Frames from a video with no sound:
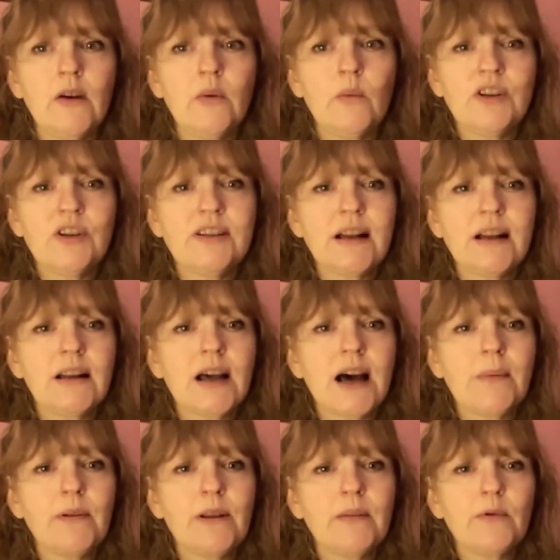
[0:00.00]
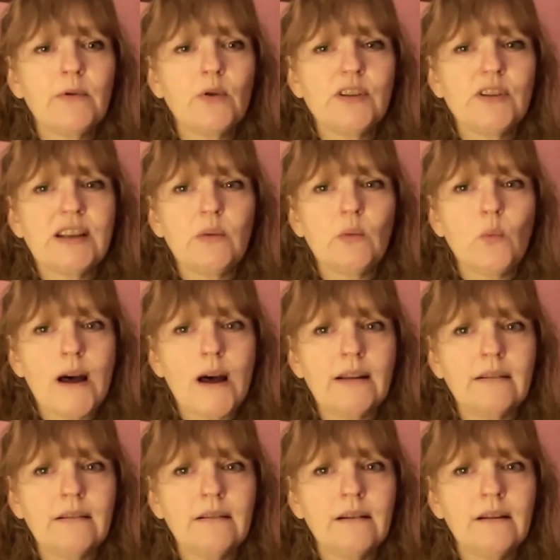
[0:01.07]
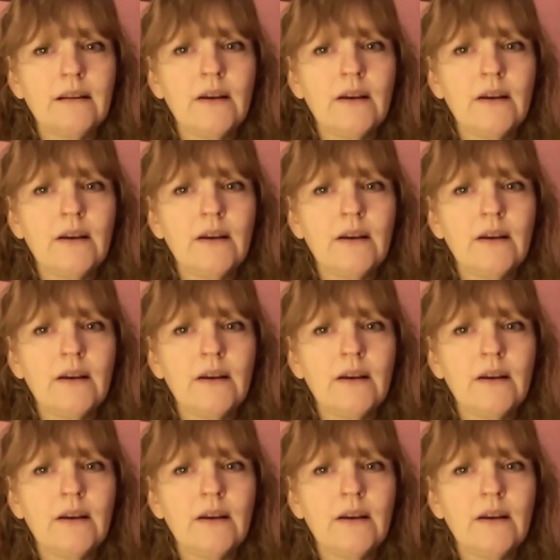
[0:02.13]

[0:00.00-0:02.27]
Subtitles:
which is uncoupling protein 1,